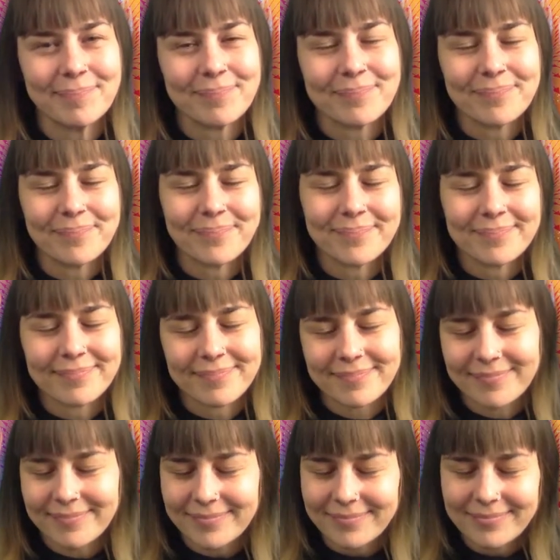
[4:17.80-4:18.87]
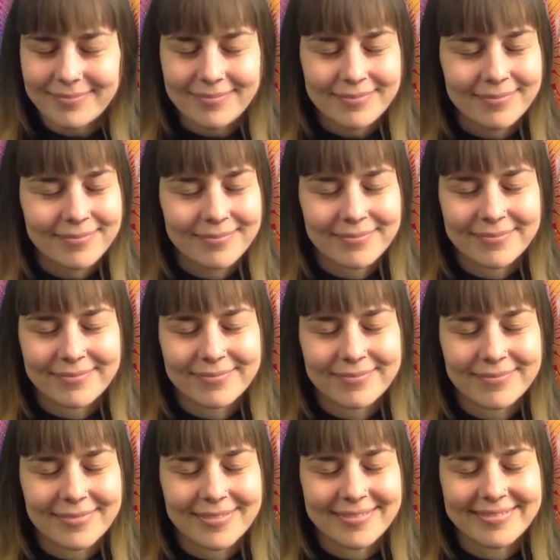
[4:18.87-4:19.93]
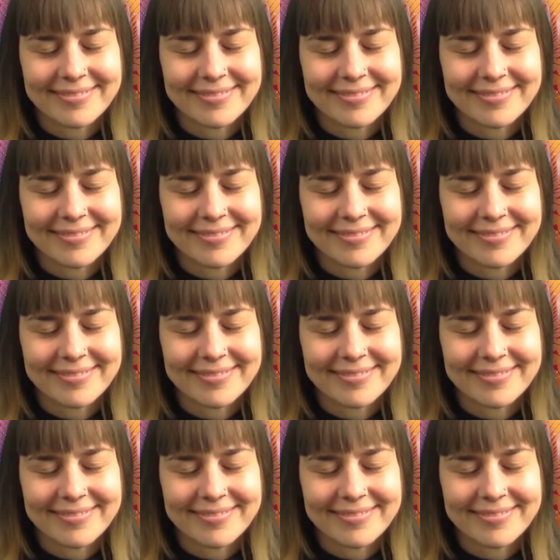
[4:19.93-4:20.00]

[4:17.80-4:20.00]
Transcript: (silence)